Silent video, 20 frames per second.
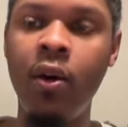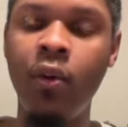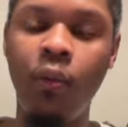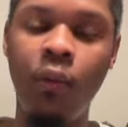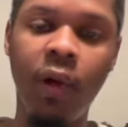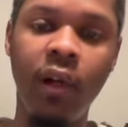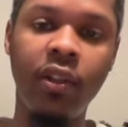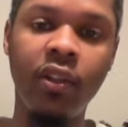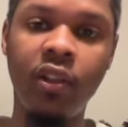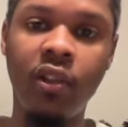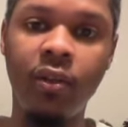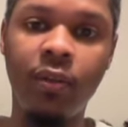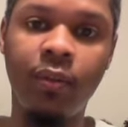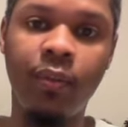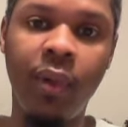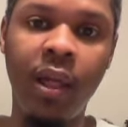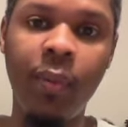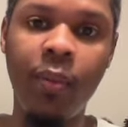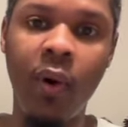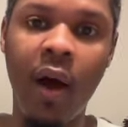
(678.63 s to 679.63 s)
which
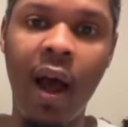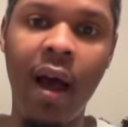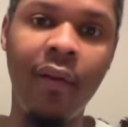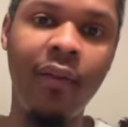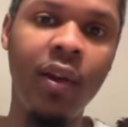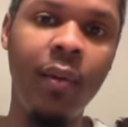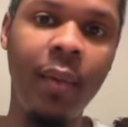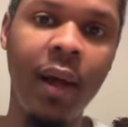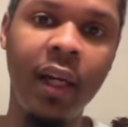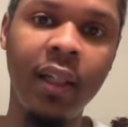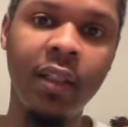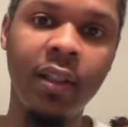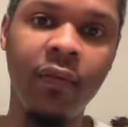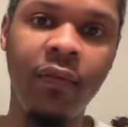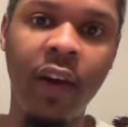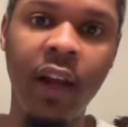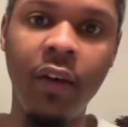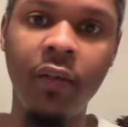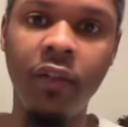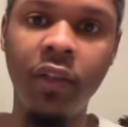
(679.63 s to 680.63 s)
people have them as the
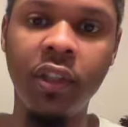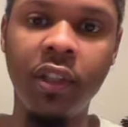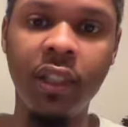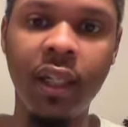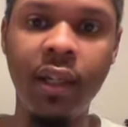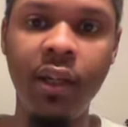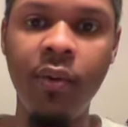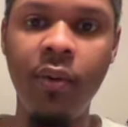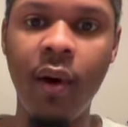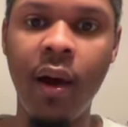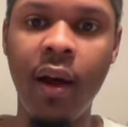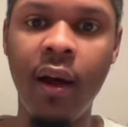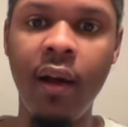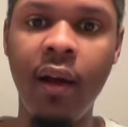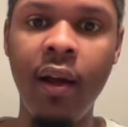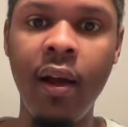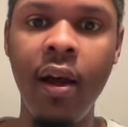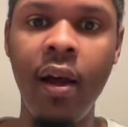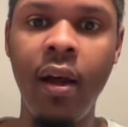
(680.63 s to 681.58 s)
favorites anyway